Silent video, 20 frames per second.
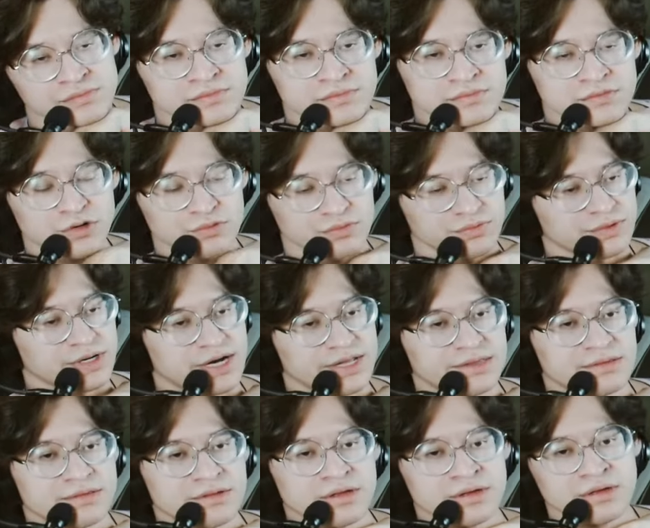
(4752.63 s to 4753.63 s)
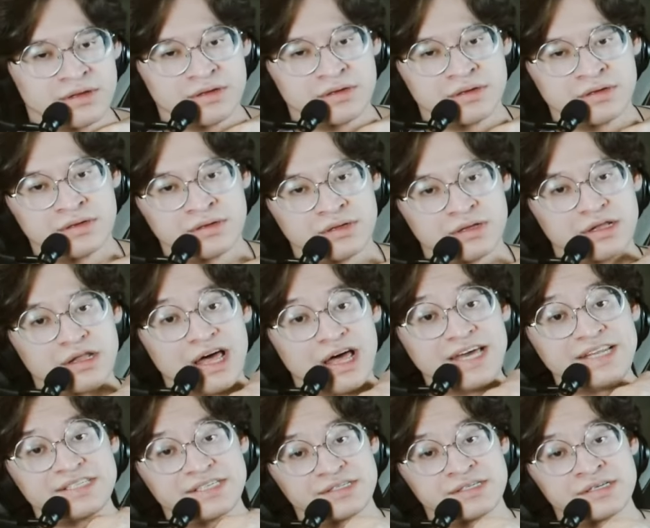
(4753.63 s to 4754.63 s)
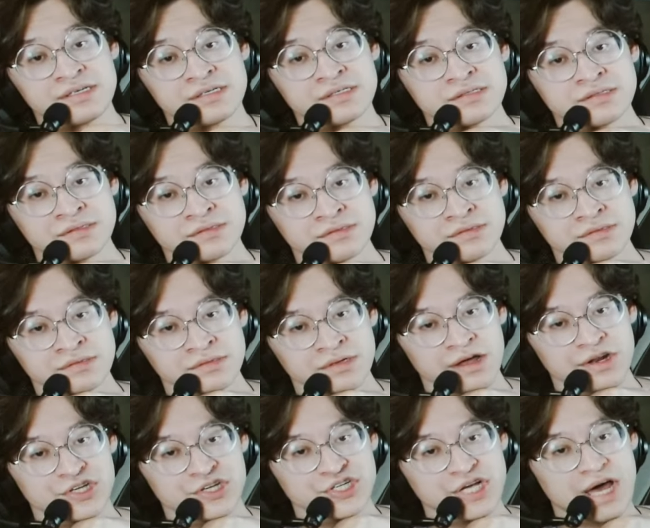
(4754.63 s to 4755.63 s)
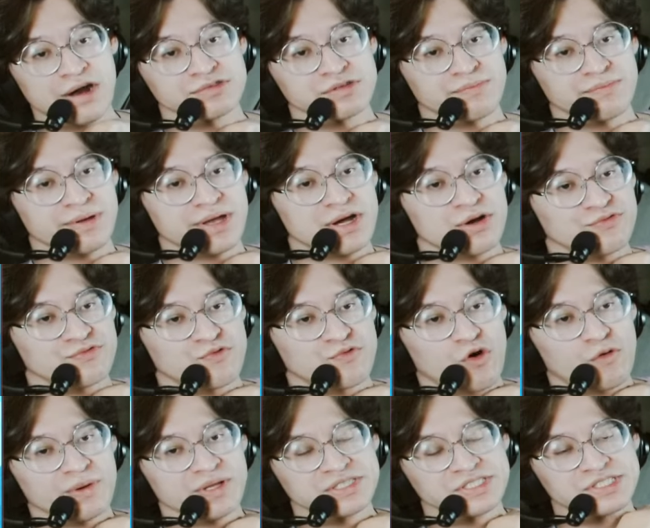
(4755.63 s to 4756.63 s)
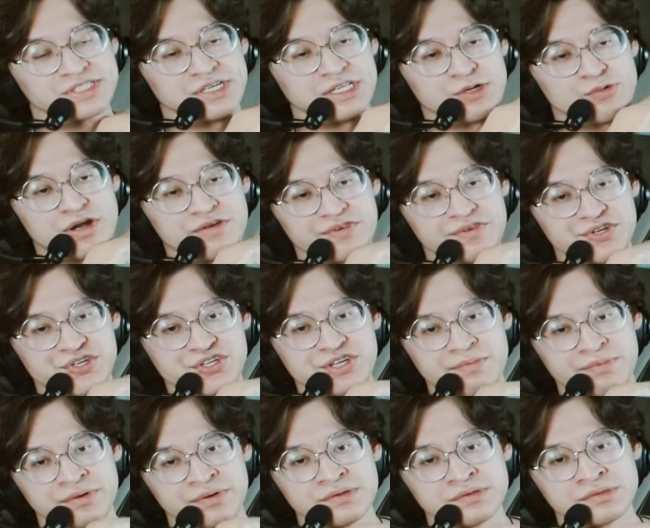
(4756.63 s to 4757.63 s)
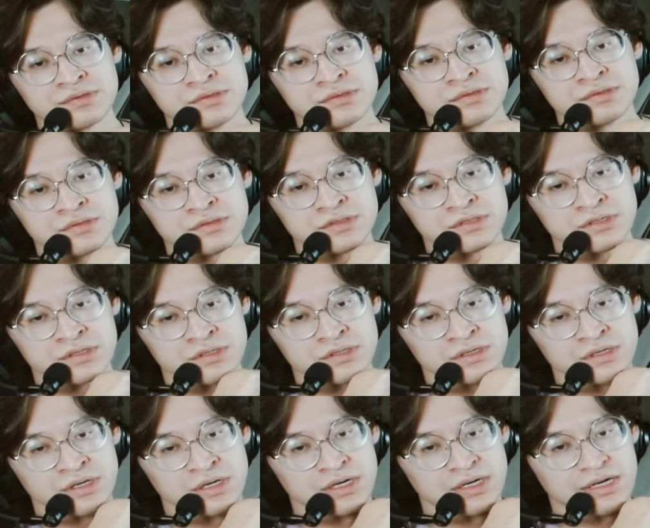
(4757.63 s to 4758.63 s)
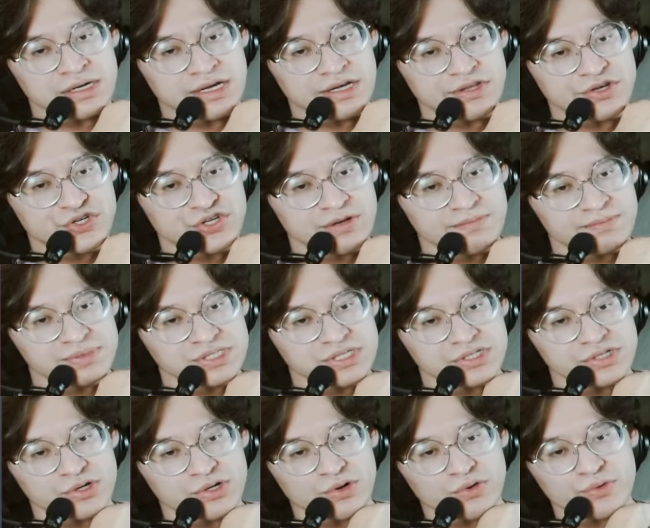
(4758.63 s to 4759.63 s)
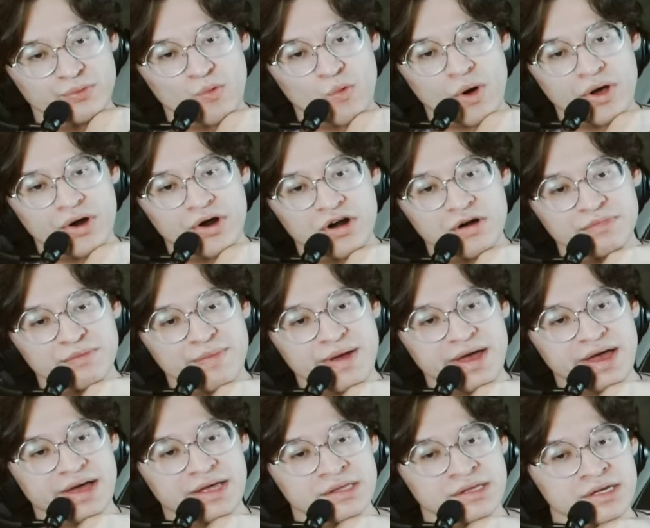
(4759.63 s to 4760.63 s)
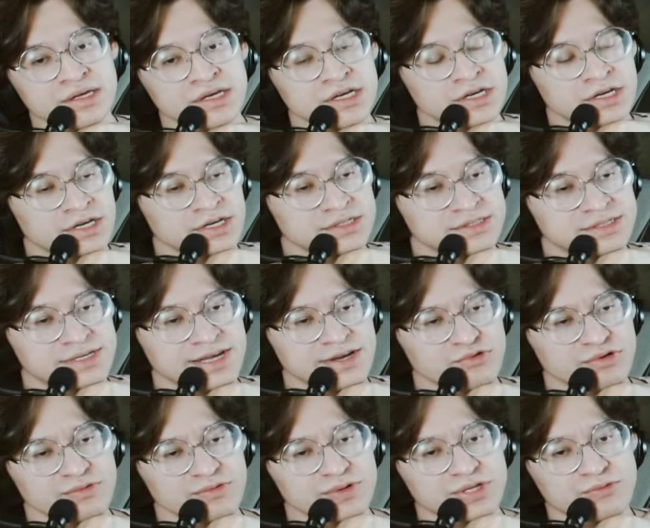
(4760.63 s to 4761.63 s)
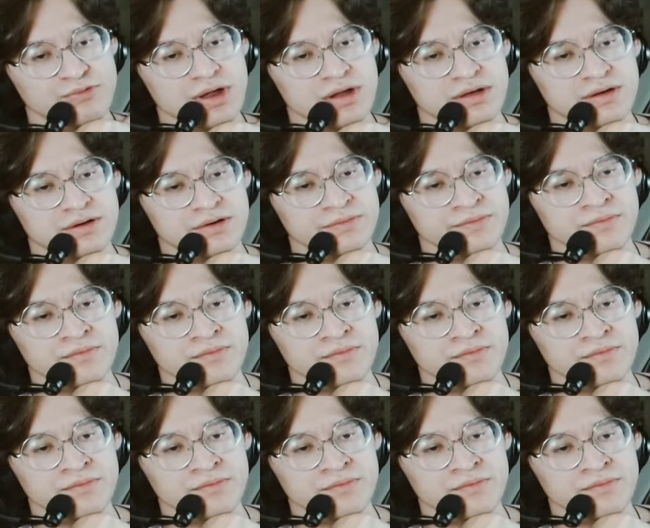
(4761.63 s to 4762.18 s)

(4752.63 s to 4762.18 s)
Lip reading: Oh god. Light it! And shadows appear, forming the silhouette of a ship. In the ship sits an old one-armed man, tinkering with a radio.